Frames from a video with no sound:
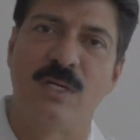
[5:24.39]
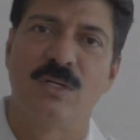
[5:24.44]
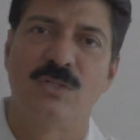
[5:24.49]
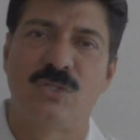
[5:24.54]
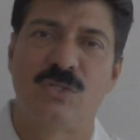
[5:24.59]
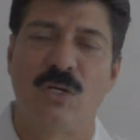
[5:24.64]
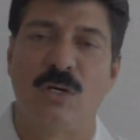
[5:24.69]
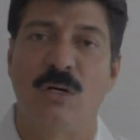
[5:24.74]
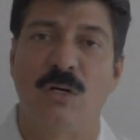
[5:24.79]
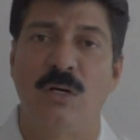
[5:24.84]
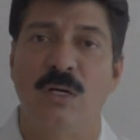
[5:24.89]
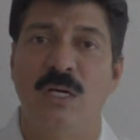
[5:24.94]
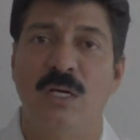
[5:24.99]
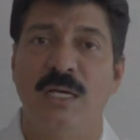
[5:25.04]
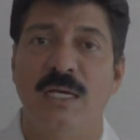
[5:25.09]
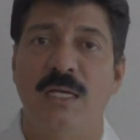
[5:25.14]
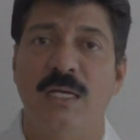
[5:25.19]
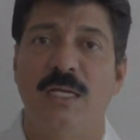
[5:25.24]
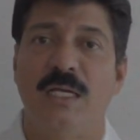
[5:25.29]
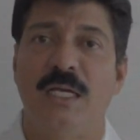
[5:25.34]
So,
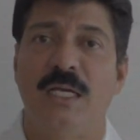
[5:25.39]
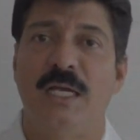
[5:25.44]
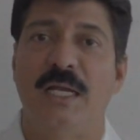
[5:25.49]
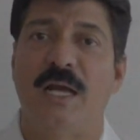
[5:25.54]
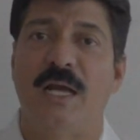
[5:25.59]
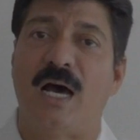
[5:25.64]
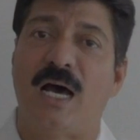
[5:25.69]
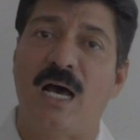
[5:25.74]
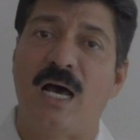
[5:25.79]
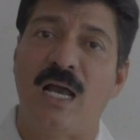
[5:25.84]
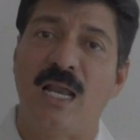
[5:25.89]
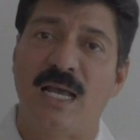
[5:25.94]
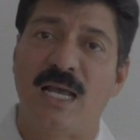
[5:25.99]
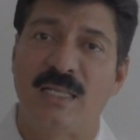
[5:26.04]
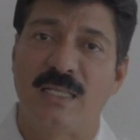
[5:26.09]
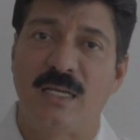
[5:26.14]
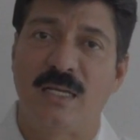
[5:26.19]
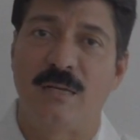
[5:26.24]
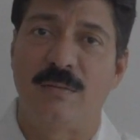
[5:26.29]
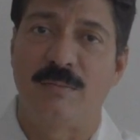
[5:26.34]
in all
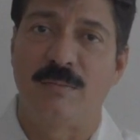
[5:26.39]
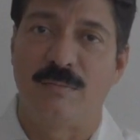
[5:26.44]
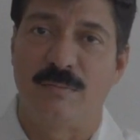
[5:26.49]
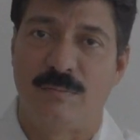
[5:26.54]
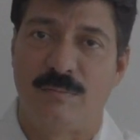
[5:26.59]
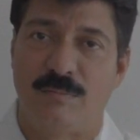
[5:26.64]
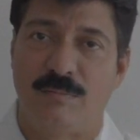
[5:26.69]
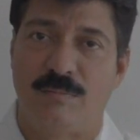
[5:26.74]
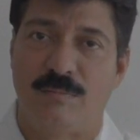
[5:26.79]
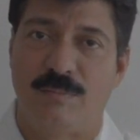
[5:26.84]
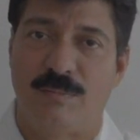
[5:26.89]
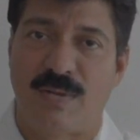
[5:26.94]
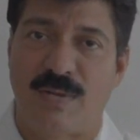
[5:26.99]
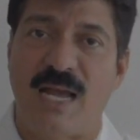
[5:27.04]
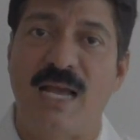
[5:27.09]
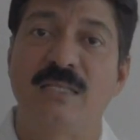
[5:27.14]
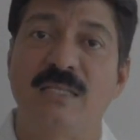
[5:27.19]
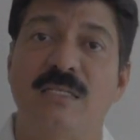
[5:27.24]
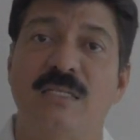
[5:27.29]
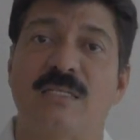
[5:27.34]
other
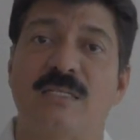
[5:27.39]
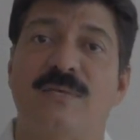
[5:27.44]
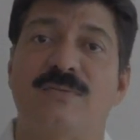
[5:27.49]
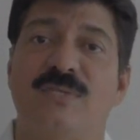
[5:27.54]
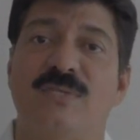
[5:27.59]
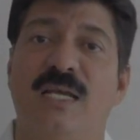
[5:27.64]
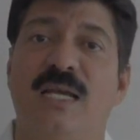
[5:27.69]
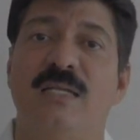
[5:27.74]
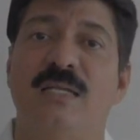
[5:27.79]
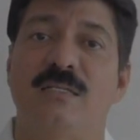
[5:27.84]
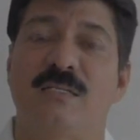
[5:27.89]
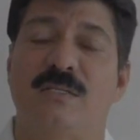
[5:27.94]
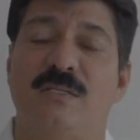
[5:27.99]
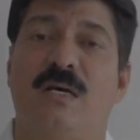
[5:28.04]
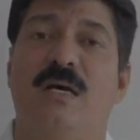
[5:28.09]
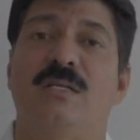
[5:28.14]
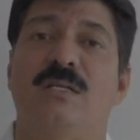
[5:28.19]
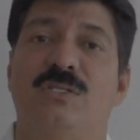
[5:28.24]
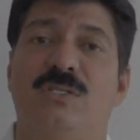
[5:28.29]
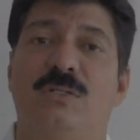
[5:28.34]
branches of science
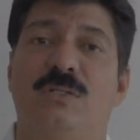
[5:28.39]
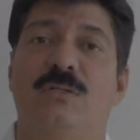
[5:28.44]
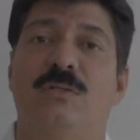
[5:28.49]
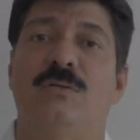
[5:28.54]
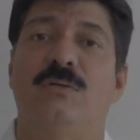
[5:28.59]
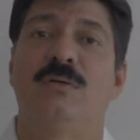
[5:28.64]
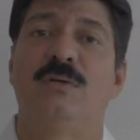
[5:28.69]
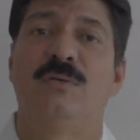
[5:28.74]
also,